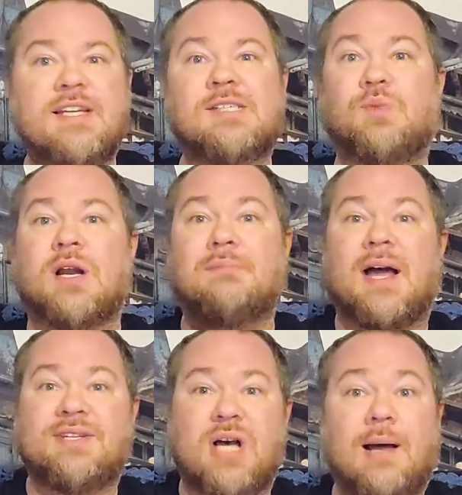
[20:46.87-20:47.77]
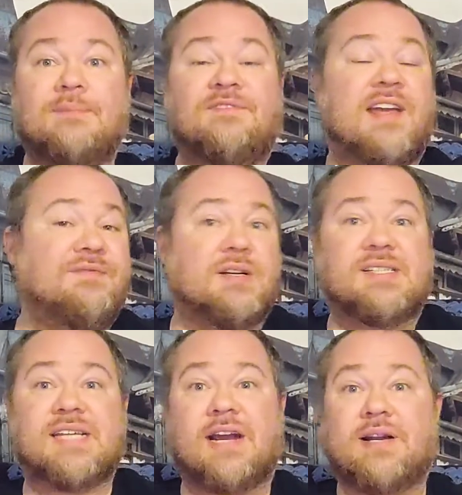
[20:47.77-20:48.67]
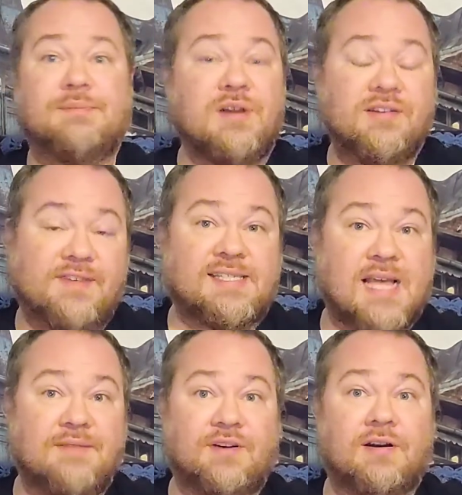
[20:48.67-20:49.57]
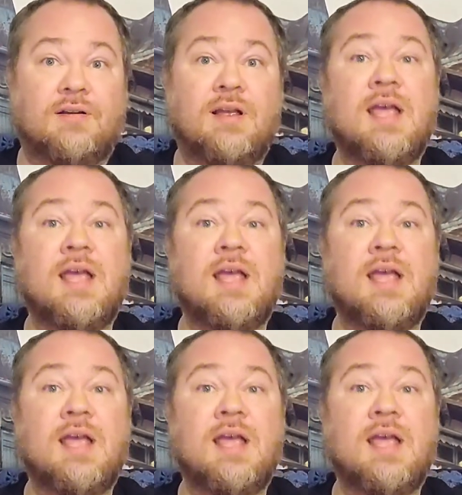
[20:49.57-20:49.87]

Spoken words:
is one of my top favorite scary movies ever.